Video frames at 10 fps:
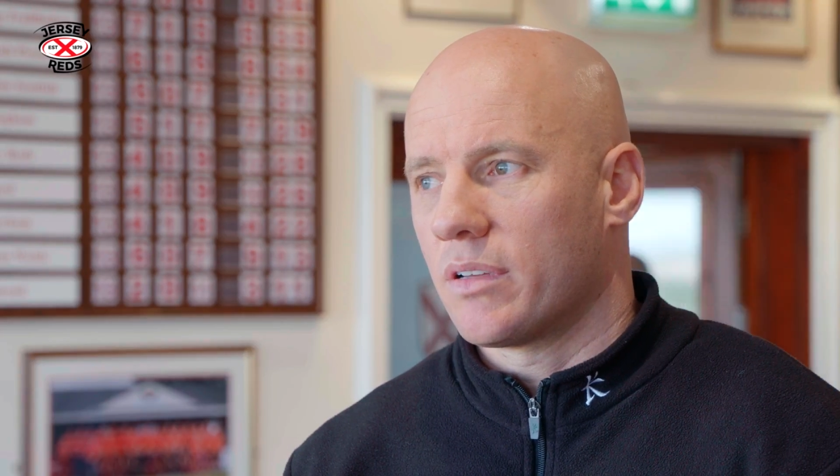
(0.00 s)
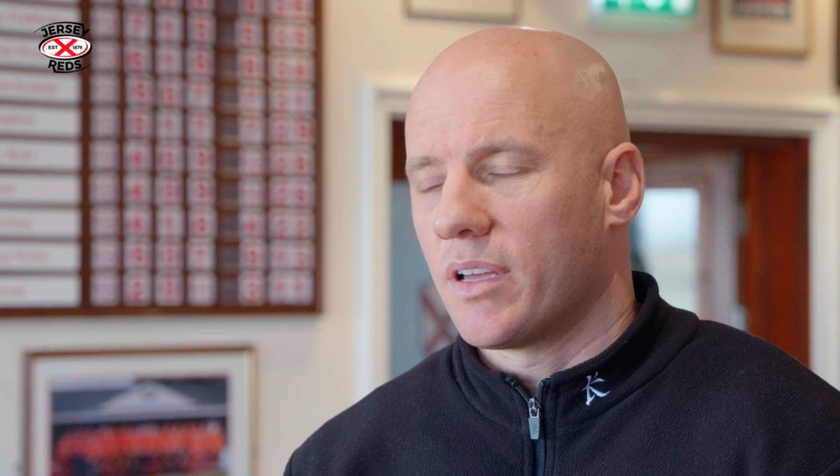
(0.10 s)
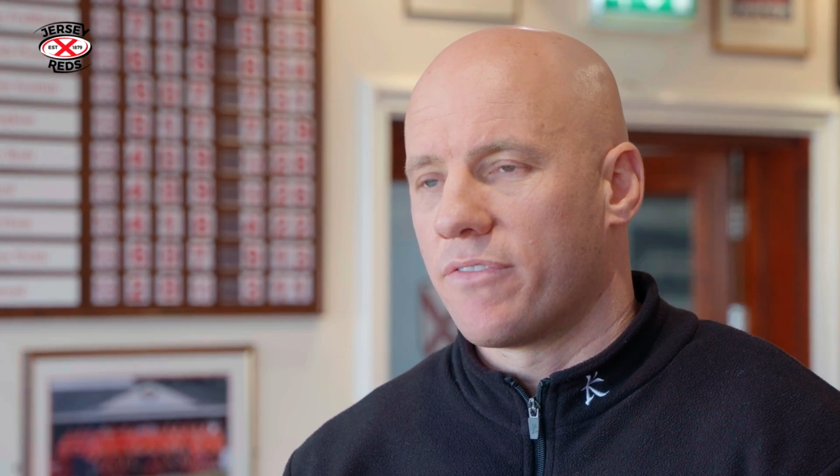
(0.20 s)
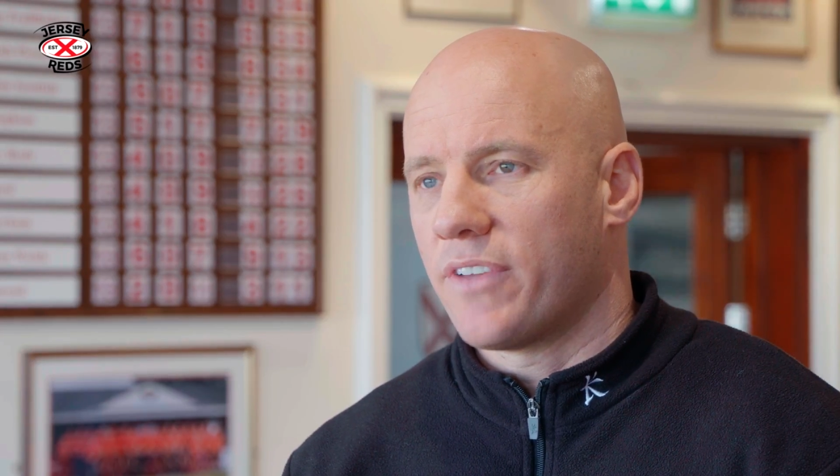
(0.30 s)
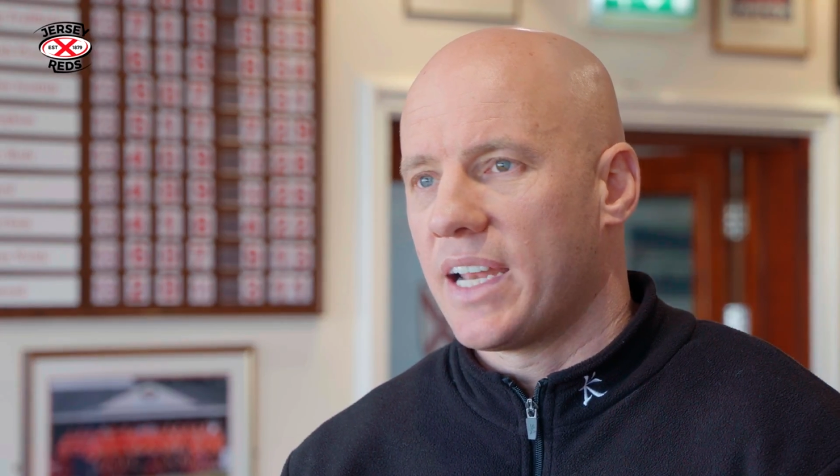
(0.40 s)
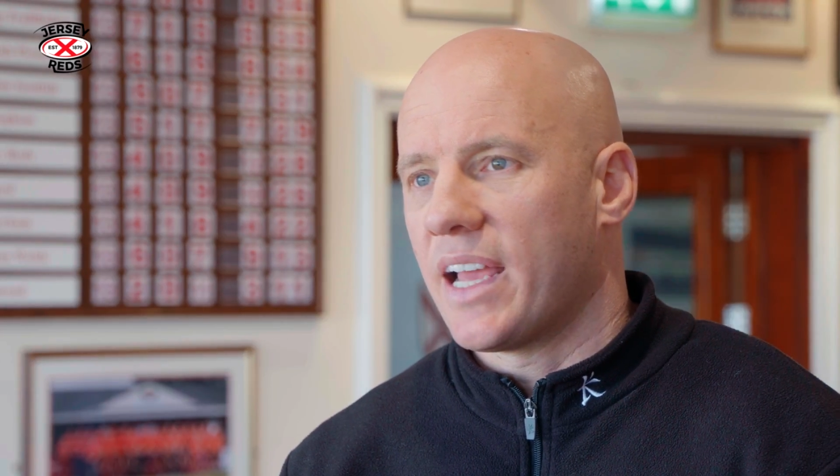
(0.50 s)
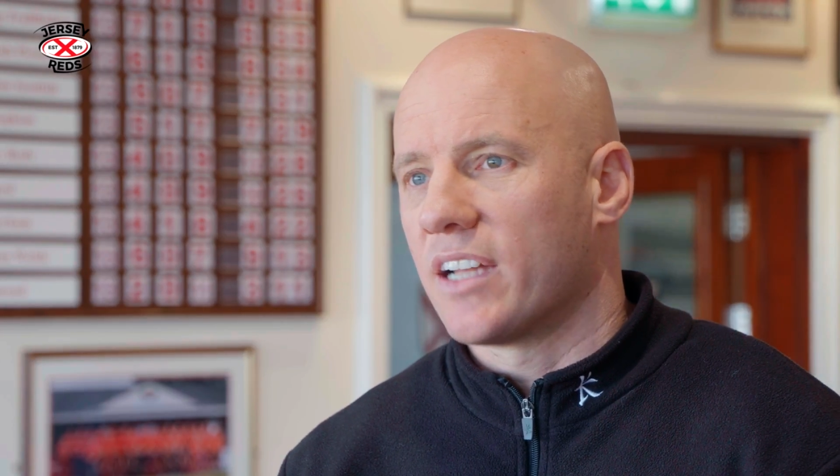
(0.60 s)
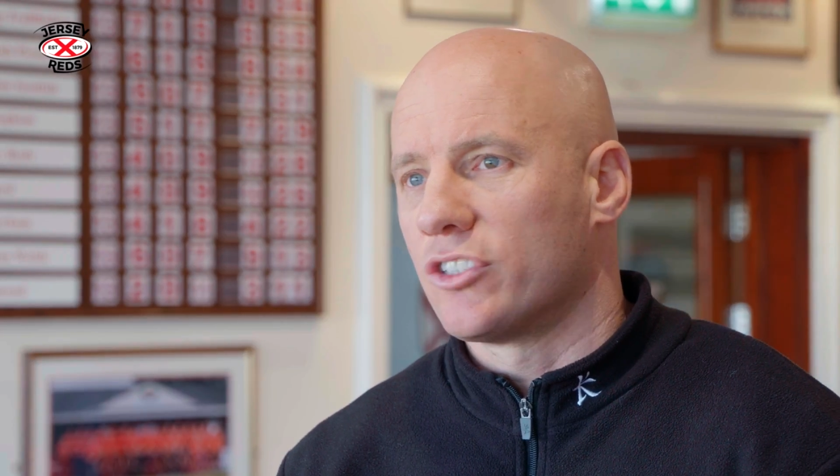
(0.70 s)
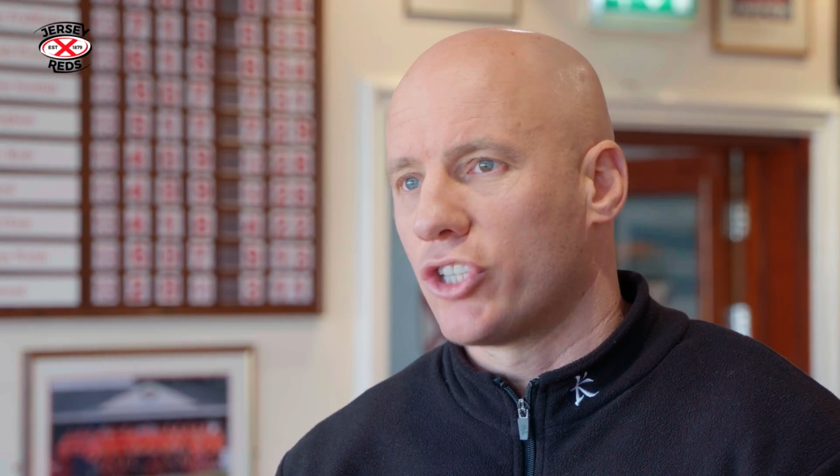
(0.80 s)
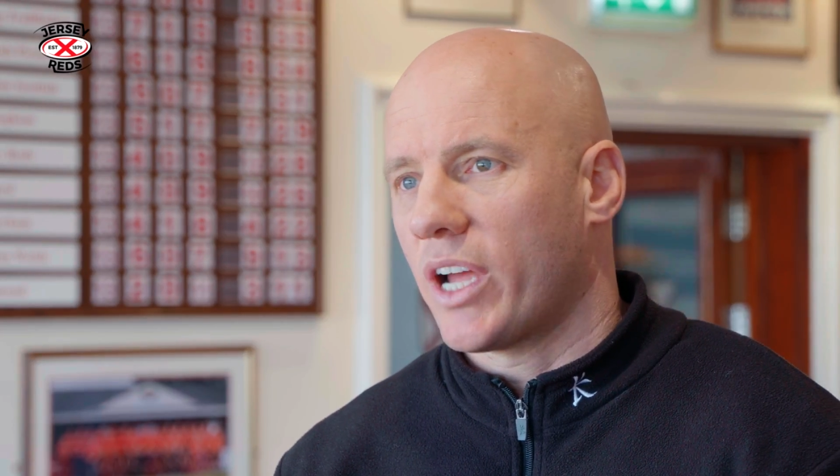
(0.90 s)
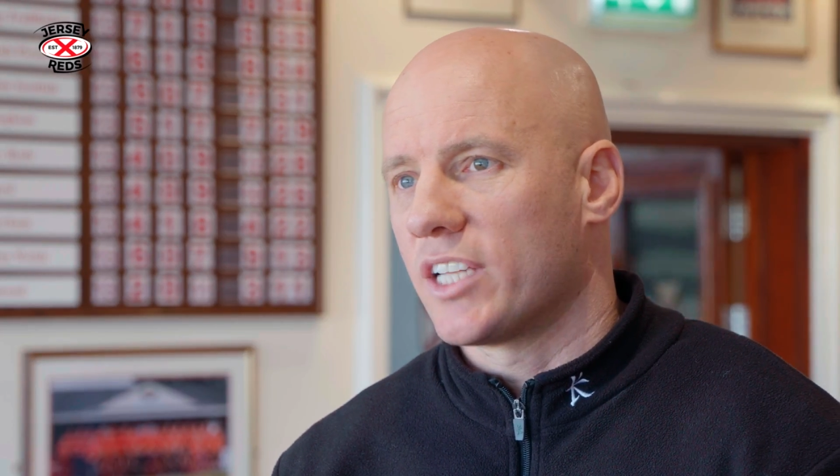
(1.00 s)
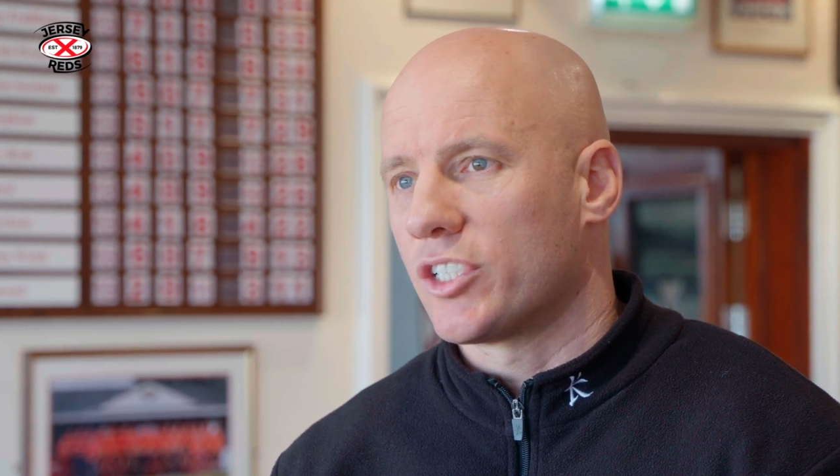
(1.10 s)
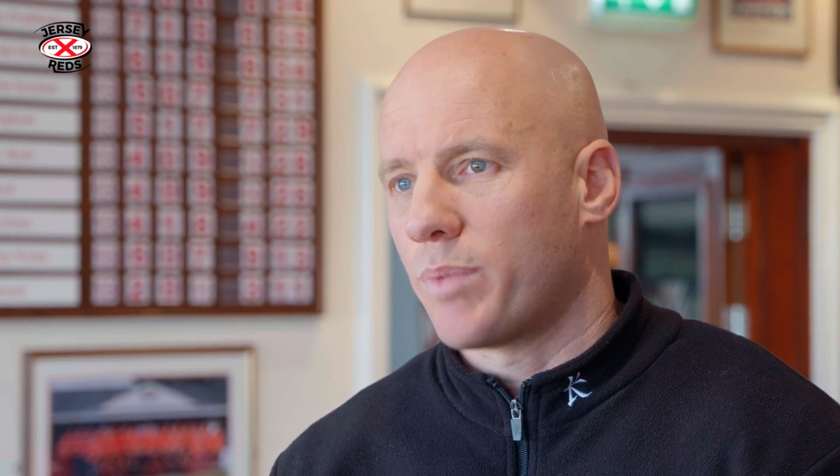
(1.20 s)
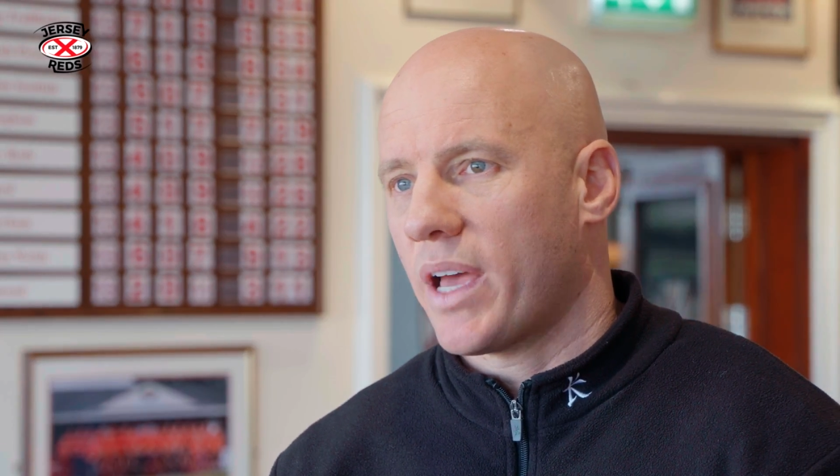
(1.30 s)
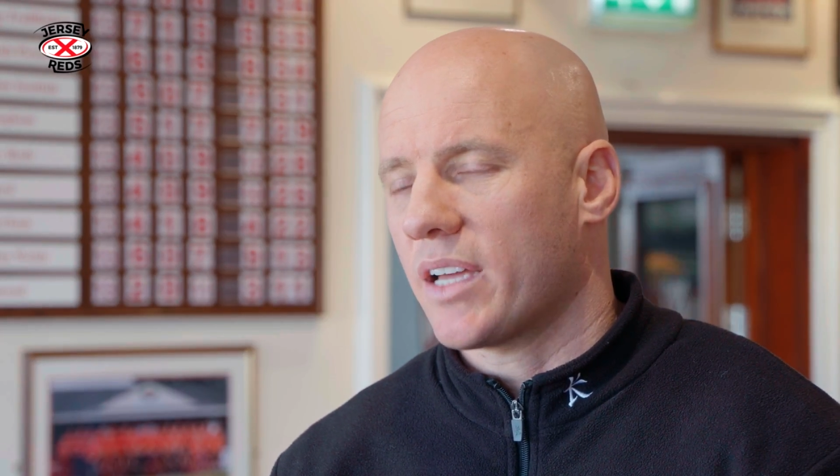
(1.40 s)
a fairly
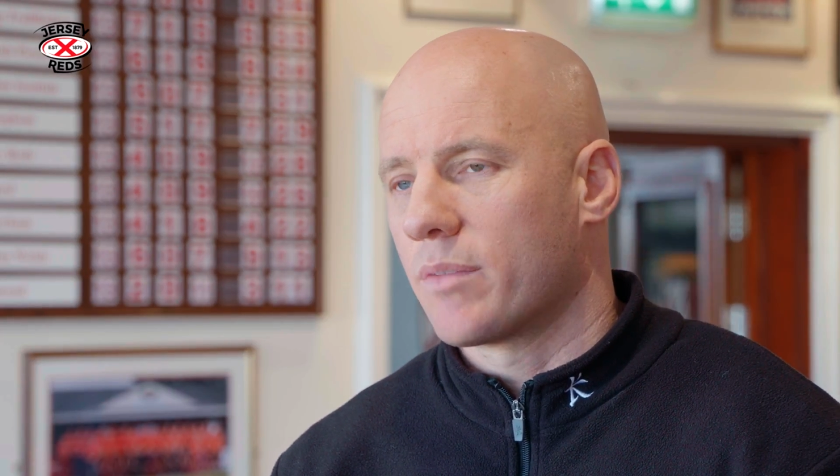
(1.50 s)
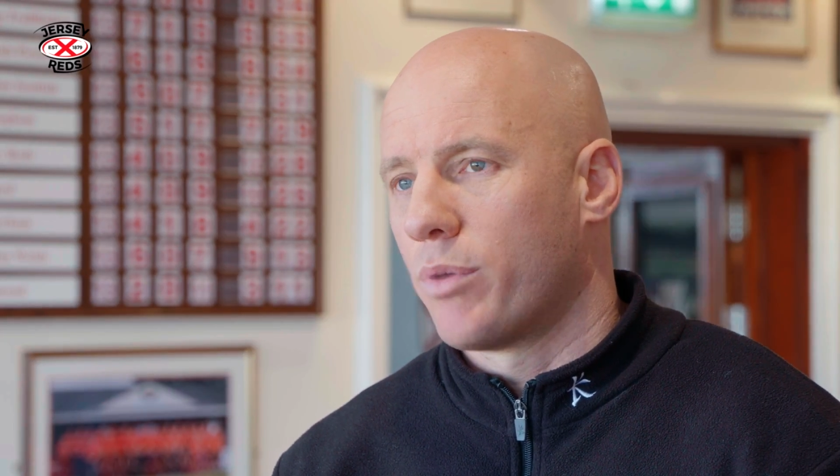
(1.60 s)
unchanged pack,